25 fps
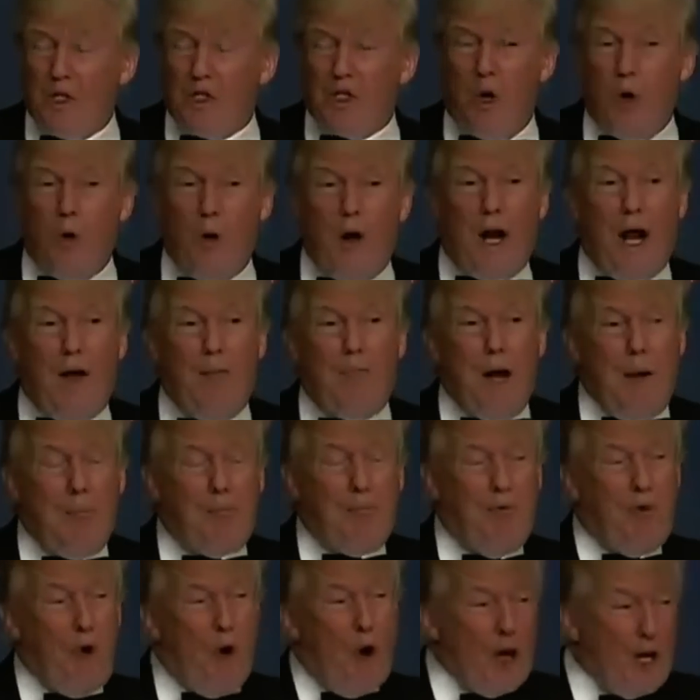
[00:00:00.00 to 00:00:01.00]
So when I'm
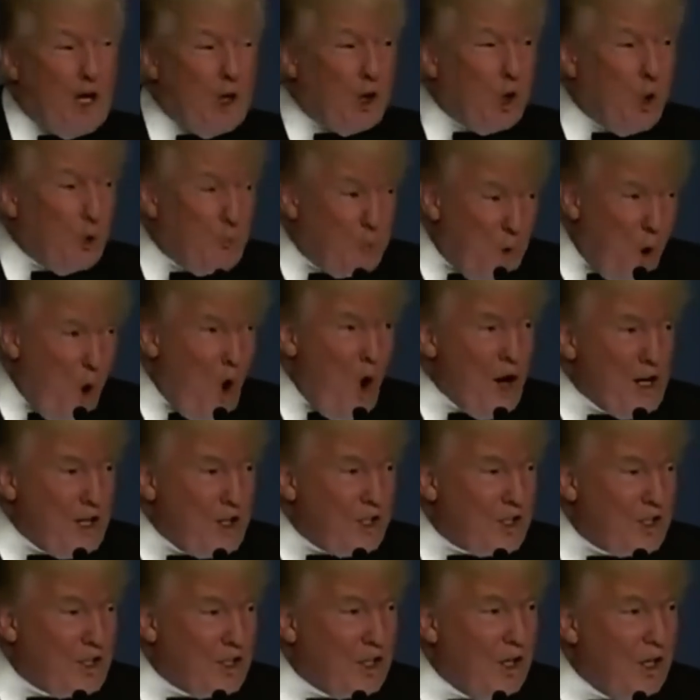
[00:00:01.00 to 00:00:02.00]
up 42
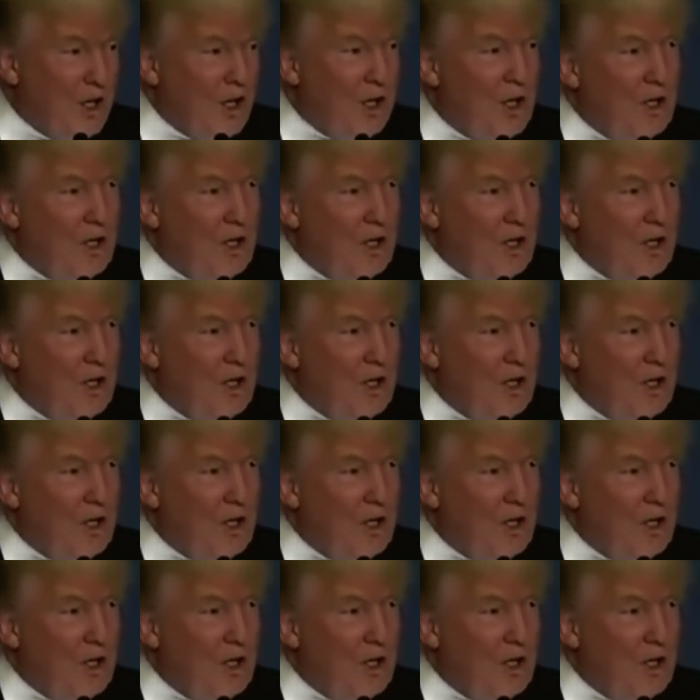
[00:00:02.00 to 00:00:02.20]
points,